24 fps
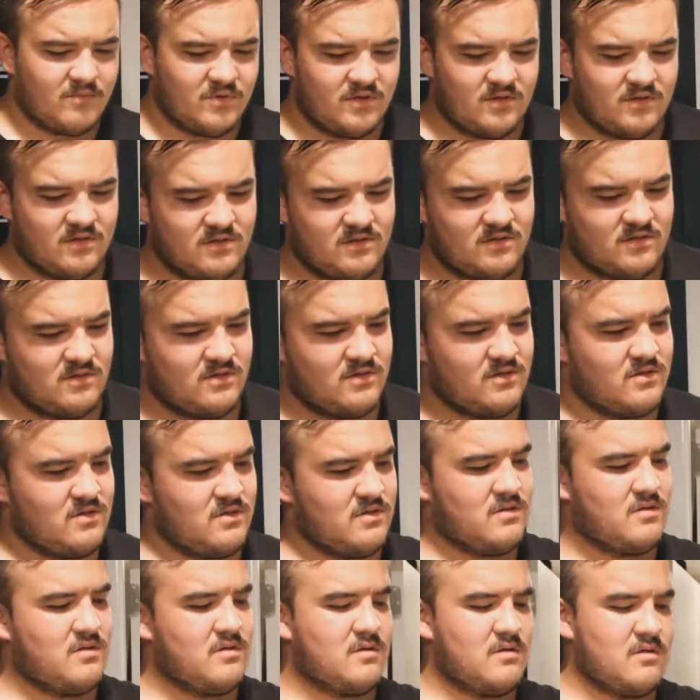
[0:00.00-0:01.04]

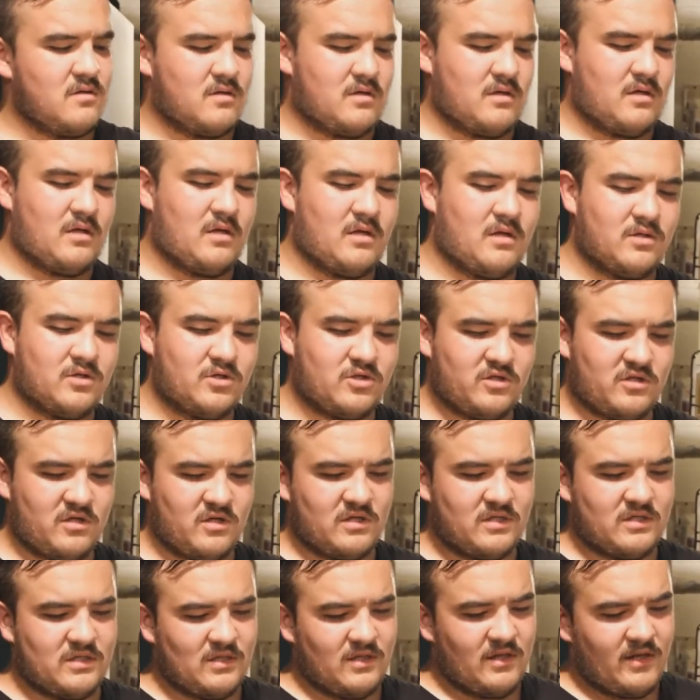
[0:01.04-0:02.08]
And
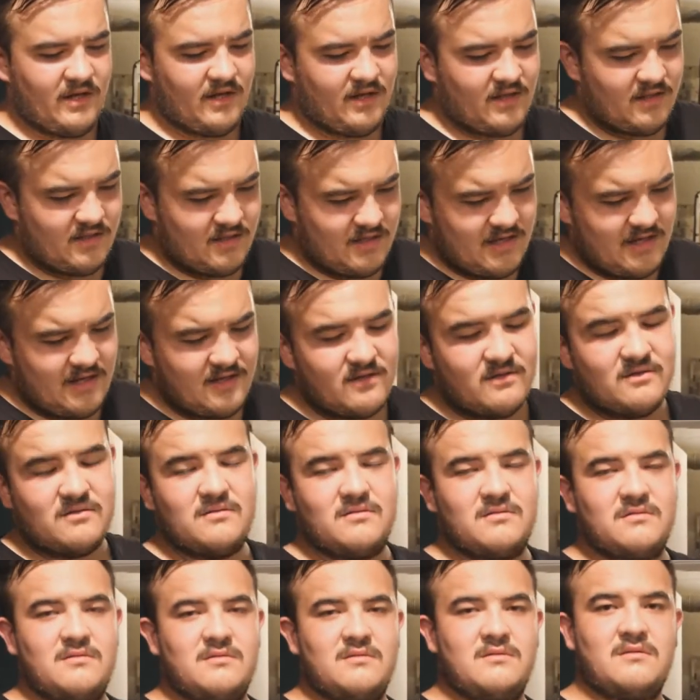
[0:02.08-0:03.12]
just like that,
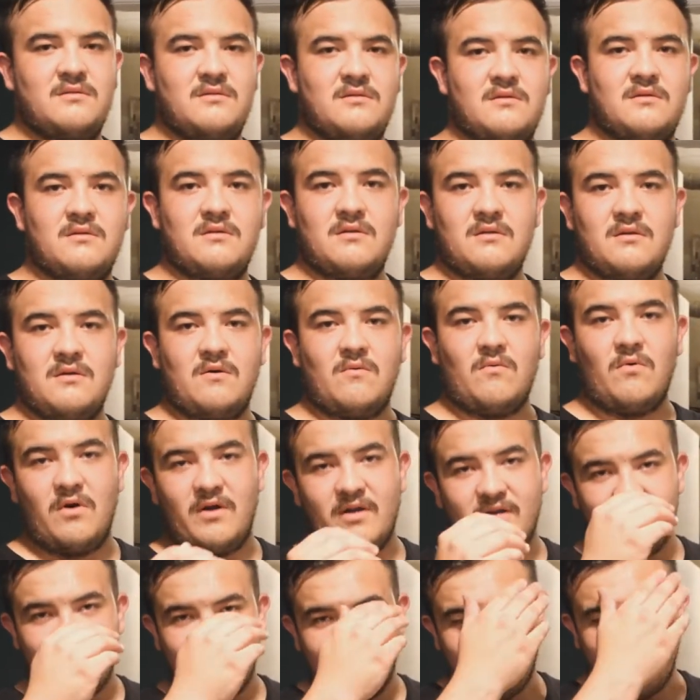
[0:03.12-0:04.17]

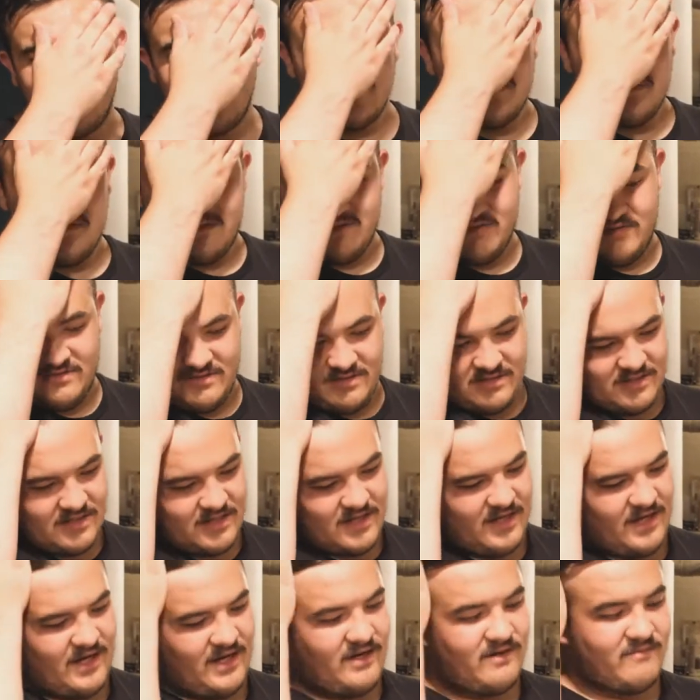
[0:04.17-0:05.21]
one done
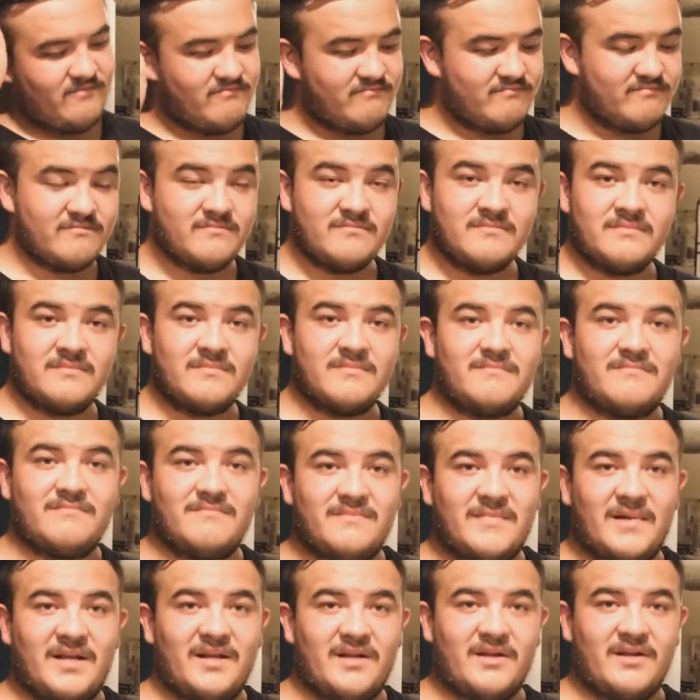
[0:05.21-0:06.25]
and
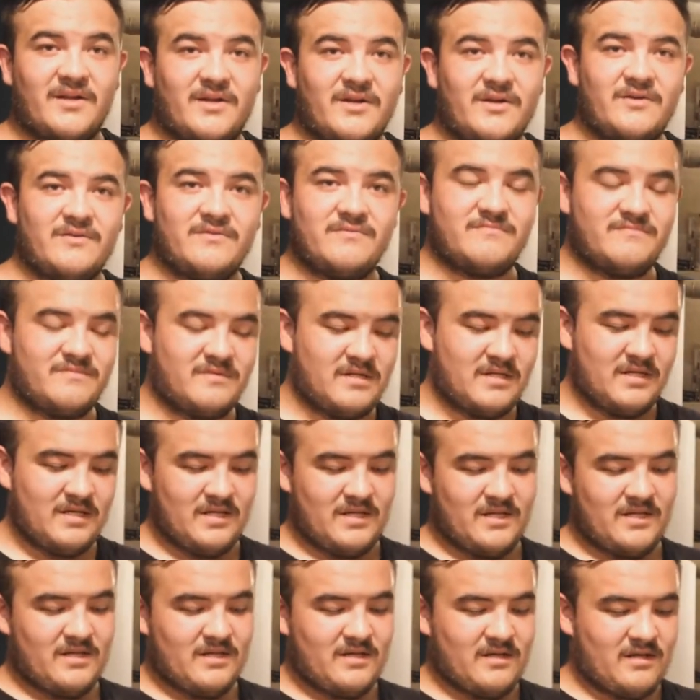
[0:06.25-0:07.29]
many to go.
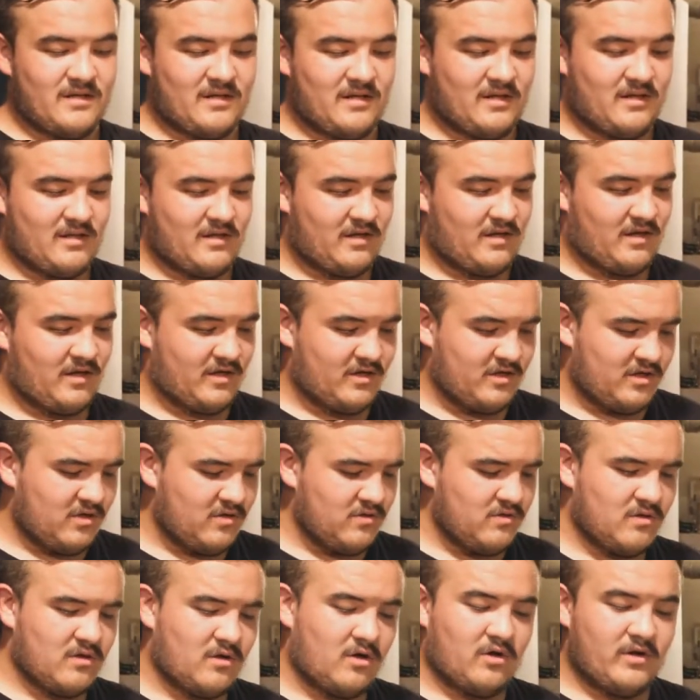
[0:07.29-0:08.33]
And there you
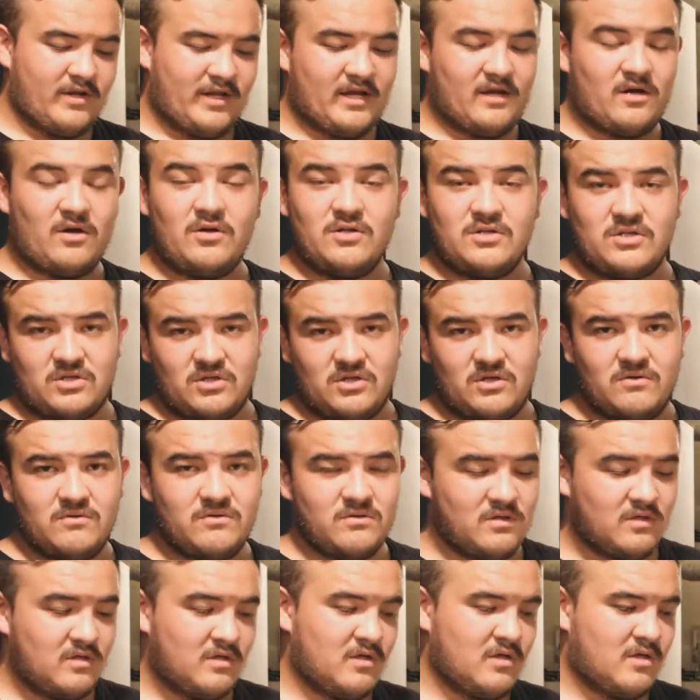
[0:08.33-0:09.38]
go. Oh yeah, also,
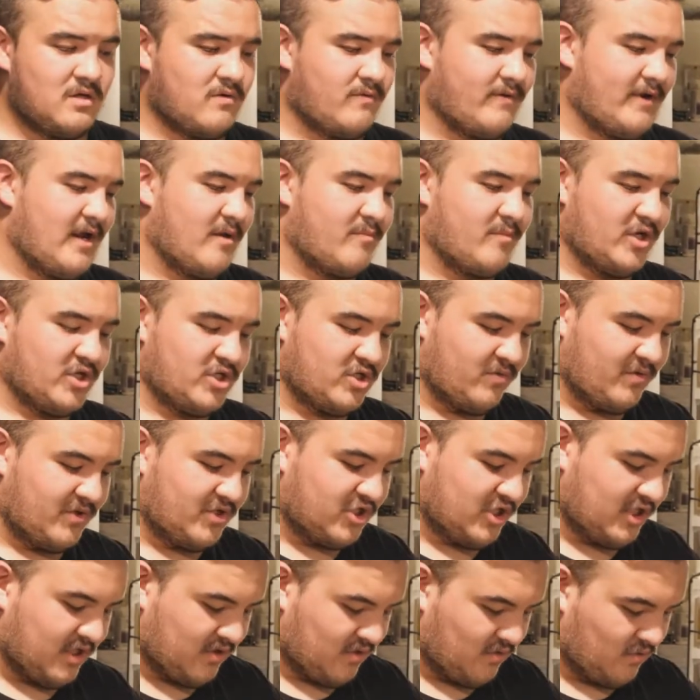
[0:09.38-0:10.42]
we gotta make sure we
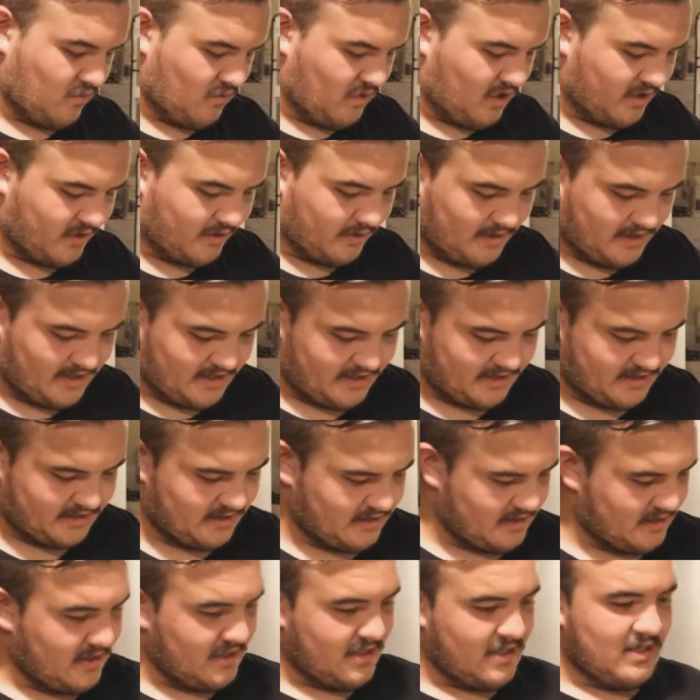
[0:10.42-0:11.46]
check the water
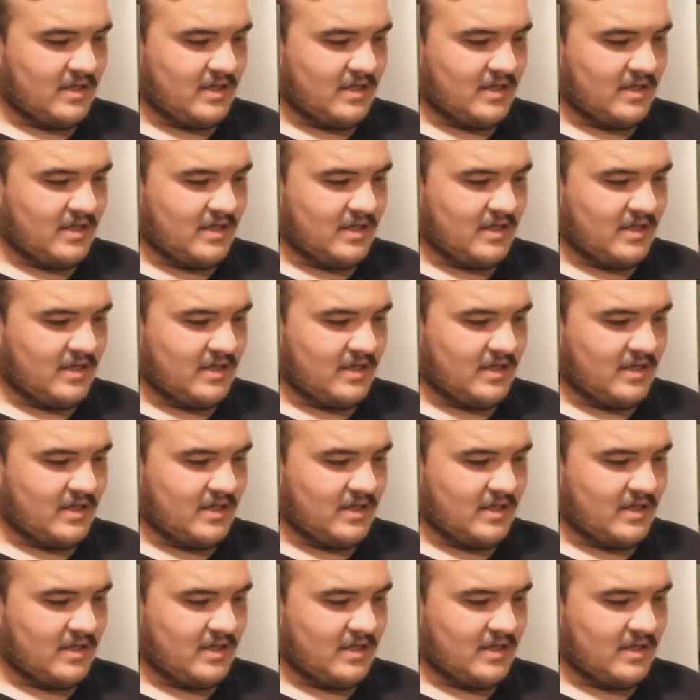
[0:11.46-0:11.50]
lines.